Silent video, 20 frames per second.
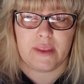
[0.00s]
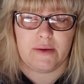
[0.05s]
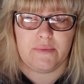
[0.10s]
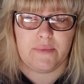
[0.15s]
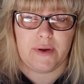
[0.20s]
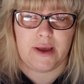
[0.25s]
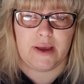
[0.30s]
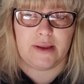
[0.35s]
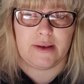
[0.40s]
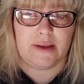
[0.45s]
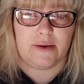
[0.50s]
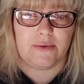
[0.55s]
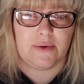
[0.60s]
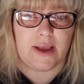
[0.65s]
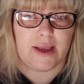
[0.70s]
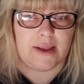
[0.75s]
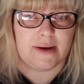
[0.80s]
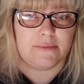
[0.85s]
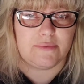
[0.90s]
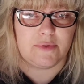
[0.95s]
where little
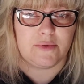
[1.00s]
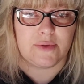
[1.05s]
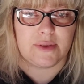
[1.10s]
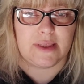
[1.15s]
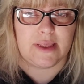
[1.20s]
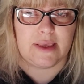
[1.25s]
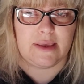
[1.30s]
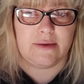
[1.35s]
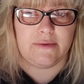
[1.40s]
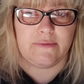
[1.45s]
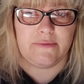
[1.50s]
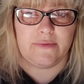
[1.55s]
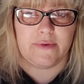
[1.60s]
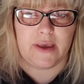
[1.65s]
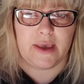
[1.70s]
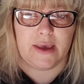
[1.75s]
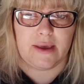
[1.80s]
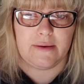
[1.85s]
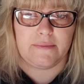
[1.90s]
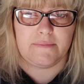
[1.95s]
animals live,
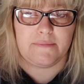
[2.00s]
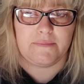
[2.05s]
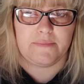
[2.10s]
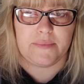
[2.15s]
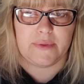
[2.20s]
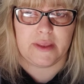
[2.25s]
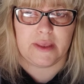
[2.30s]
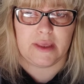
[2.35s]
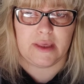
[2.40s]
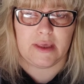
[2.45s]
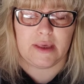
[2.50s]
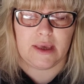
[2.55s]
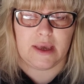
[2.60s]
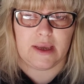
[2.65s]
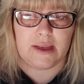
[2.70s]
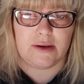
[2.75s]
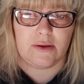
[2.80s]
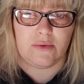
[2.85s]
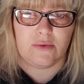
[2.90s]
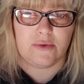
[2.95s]

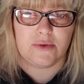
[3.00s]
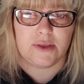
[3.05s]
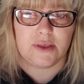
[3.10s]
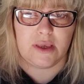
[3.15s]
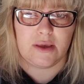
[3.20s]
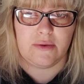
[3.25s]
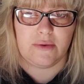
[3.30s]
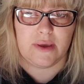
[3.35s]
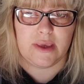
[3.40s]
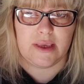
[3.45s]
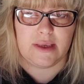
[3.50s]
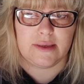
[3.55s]
and also